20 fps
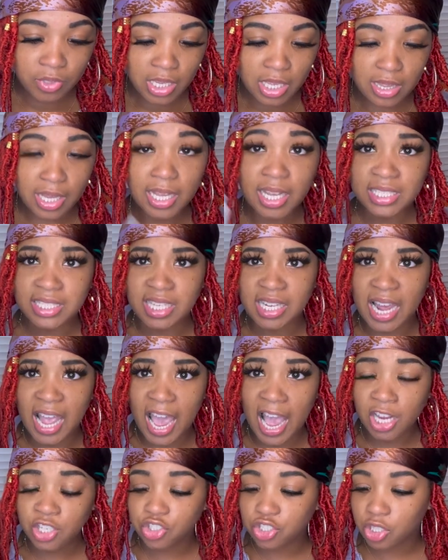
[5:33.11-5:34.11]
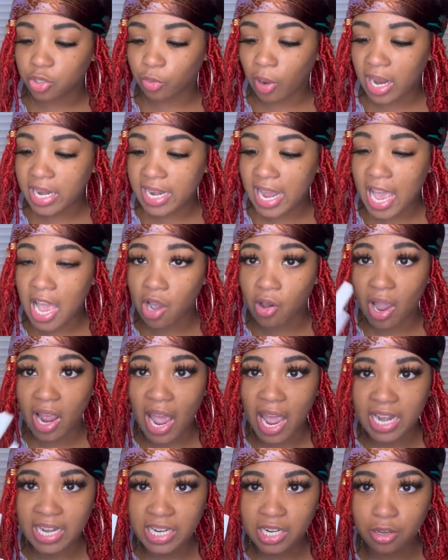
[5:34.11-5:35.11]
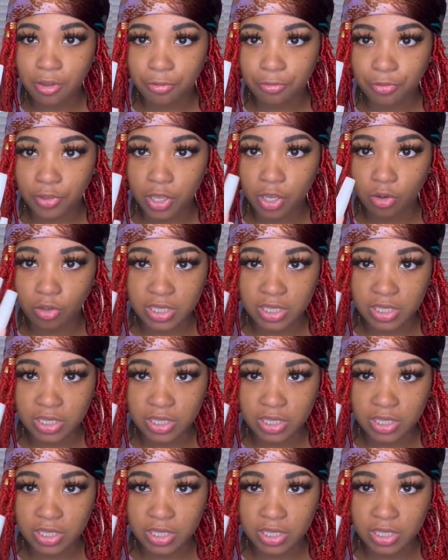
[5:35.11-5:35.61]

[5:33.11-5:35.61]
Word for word: like I said, I actually right now, I, I need a fill.